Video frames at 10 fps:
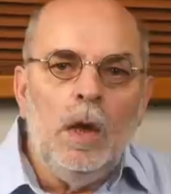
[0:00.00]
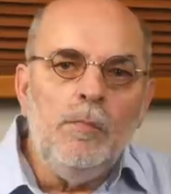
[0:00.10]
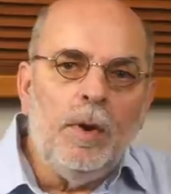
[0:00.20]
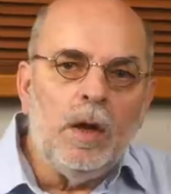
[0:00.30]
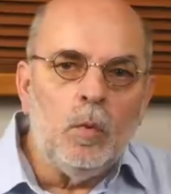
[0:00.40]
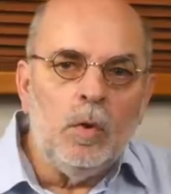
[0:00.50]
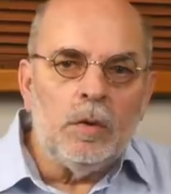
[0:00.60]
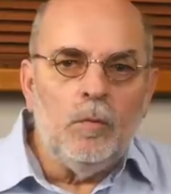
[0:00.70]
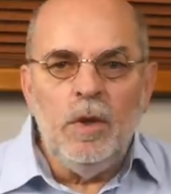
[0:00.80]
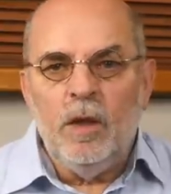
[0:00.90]
In part
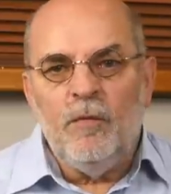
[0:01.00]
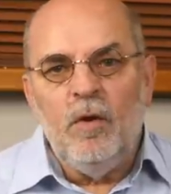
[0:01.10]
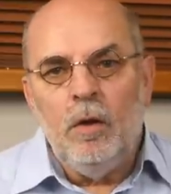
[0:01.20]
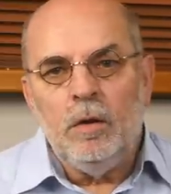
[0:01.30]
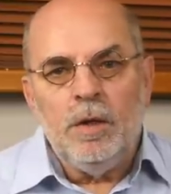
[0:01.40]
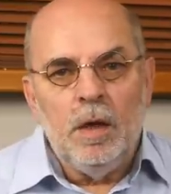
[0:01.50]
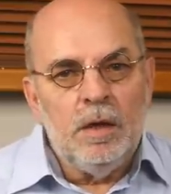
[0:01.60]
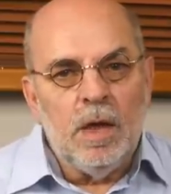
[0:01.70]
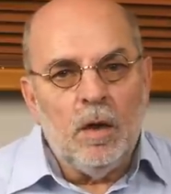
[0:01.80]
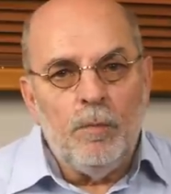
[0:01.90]
one, we have learned
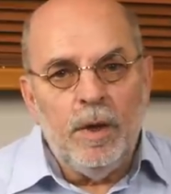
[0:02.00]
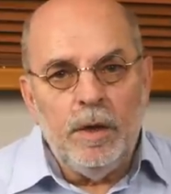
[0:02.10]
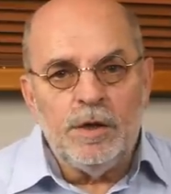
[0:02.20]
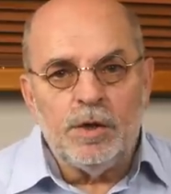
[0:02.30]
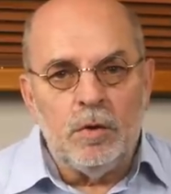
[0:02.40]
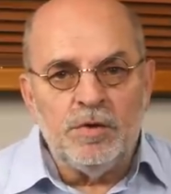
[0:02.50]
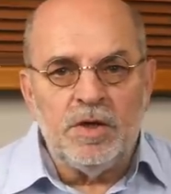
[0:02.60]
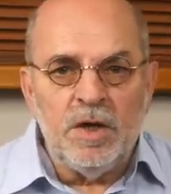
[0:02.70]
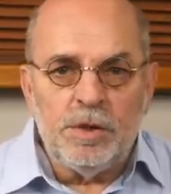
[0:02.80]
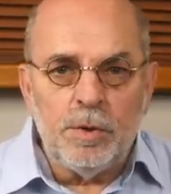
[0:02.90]
that our brain is
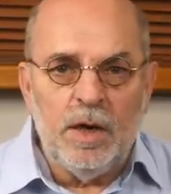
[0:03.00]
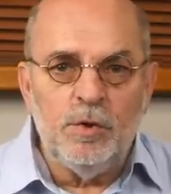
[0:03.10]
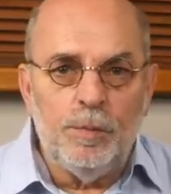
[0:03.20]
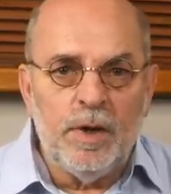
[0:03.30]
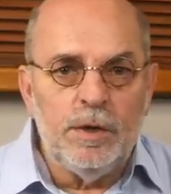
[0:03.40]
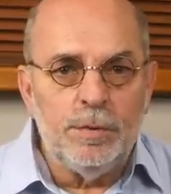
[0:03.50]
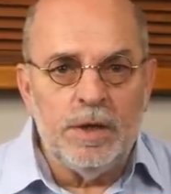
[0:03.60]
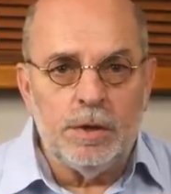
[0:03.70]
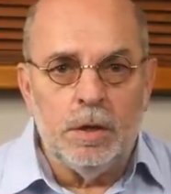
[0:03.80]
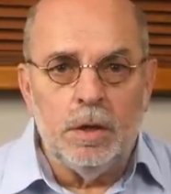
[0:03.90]
constantly trying to play
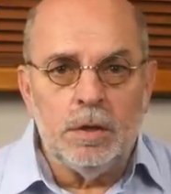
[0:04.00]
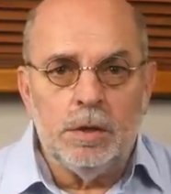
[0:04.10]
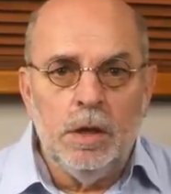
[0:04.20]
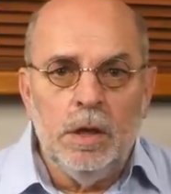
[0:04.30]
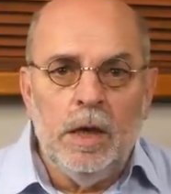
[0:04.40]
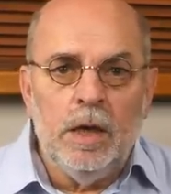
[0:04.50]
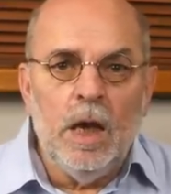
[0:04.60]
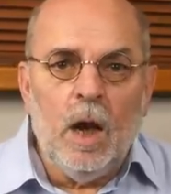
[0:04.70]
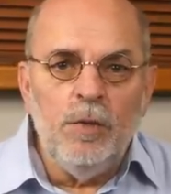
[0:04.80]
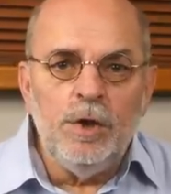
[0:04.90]
tricks on us, and
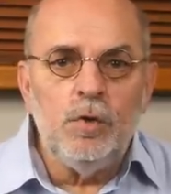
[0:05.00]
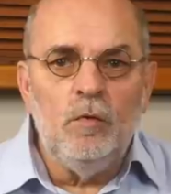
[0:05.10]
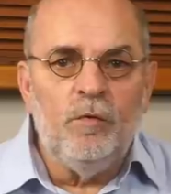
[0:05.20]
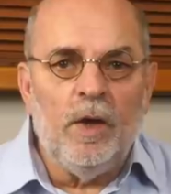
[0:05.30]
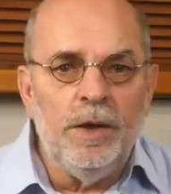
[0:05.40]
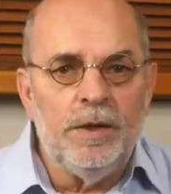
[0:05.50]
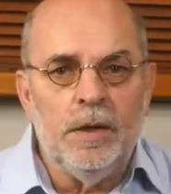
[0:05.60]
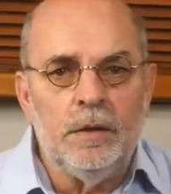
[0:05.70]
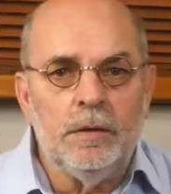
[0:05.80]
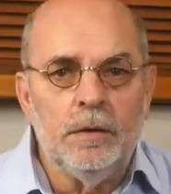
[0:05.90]
how we should fight
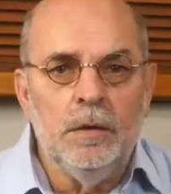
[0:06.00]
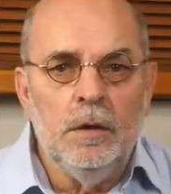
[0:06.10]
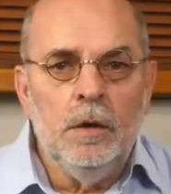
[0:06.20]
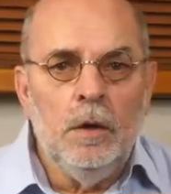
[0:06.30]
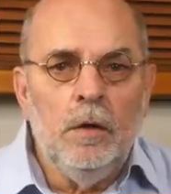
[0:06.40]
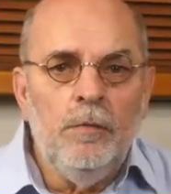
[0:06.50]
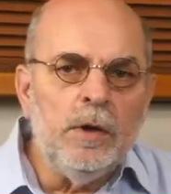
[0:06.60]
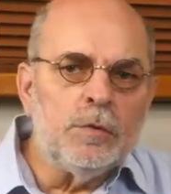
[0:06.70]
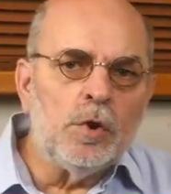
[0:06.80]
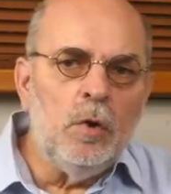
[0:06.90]
that. We
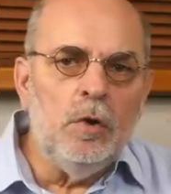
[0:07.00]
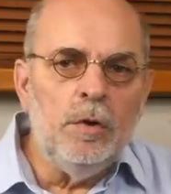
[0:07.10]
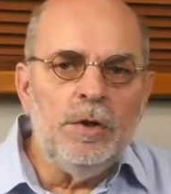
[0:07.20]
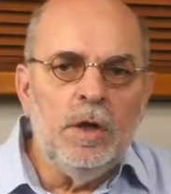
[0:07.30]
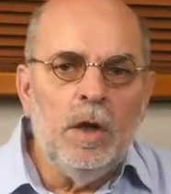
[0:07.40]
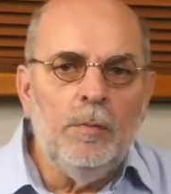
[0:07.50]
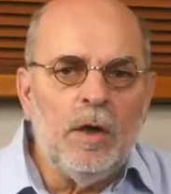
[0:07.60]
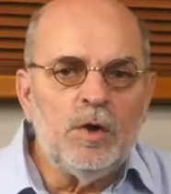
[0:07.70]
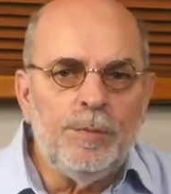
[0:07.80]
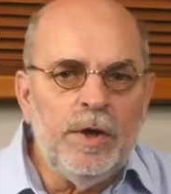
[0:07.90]
also learned
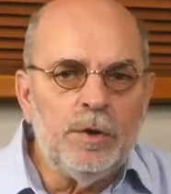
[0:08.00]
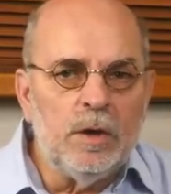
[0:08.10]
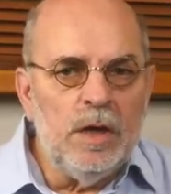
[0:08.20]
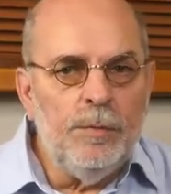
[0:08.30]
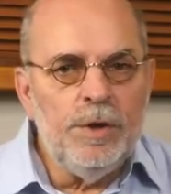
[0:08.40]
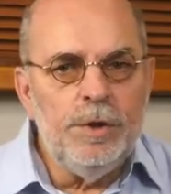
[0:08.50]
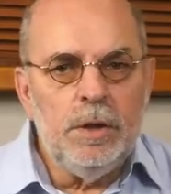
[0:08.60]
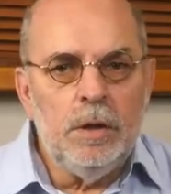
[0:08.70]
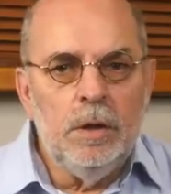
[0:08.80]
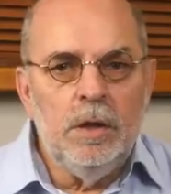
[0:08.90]
about spatial
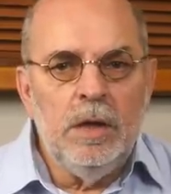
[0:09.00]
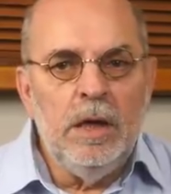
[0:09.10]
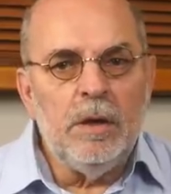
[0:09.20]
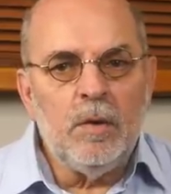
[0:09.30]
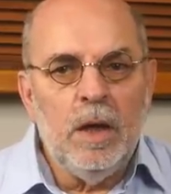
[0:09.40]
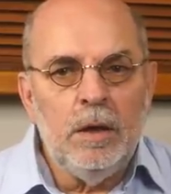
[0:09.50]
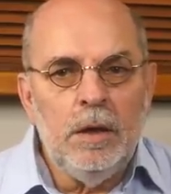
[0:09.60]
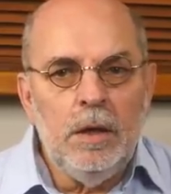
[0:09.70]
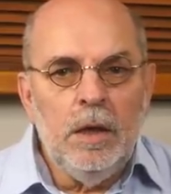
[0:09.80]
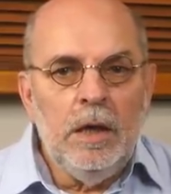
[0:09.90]
imaging, ear
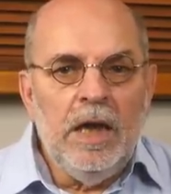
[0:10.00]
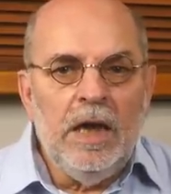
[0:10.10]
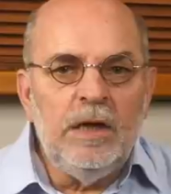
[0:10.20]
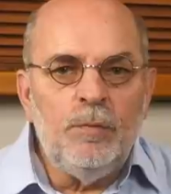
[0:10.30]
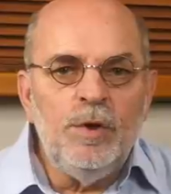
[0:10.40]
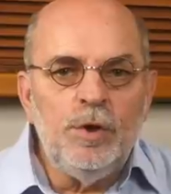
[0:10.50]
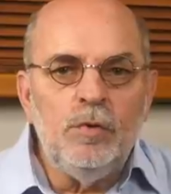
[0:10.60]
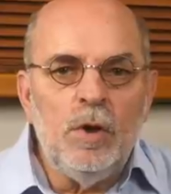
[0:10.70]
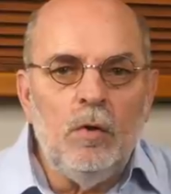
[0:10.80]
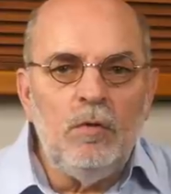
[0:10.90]
candy, and that we
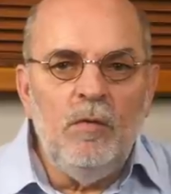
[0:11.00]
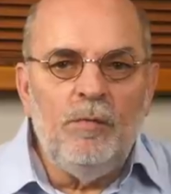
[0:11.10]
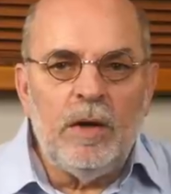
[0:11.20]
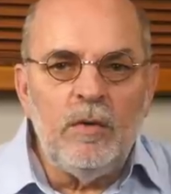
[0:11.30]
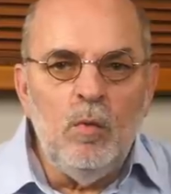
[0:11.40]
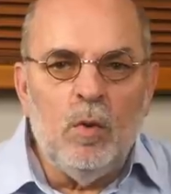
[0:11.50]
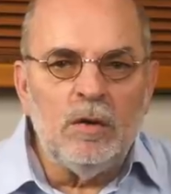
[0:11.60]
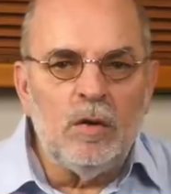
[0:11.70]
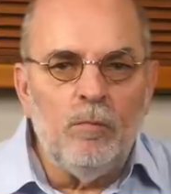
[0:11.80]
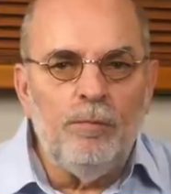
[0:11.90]
should only vary
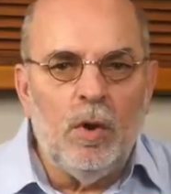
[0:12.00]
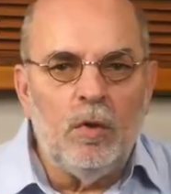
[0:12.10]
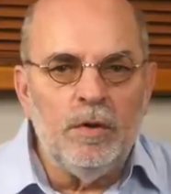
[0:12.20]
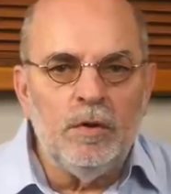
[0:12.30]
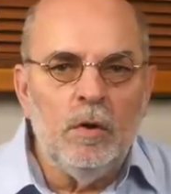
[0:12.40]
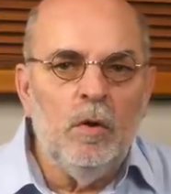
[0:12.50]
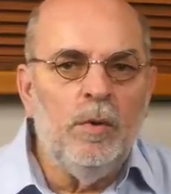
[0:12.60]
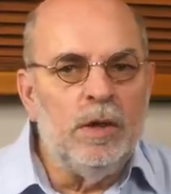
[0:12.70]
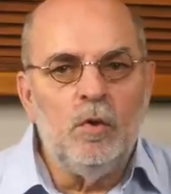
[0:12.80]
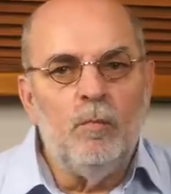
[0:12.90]
one component
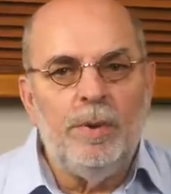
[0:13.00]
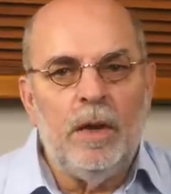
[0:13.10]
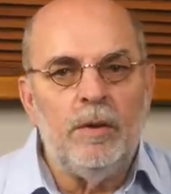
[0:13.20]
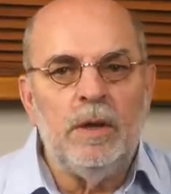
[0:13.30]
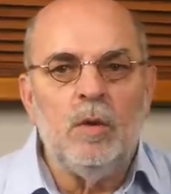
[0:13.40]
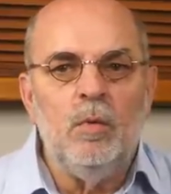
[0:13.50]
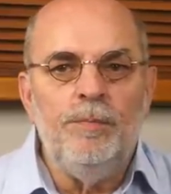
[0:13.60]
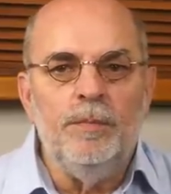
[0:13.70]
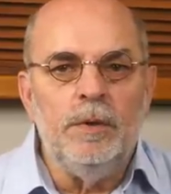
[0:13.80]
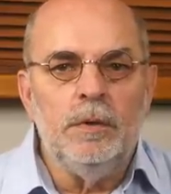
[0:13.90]
when comparing
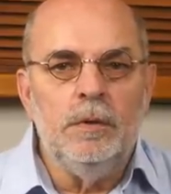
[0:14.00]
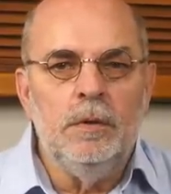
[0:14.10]
equipment.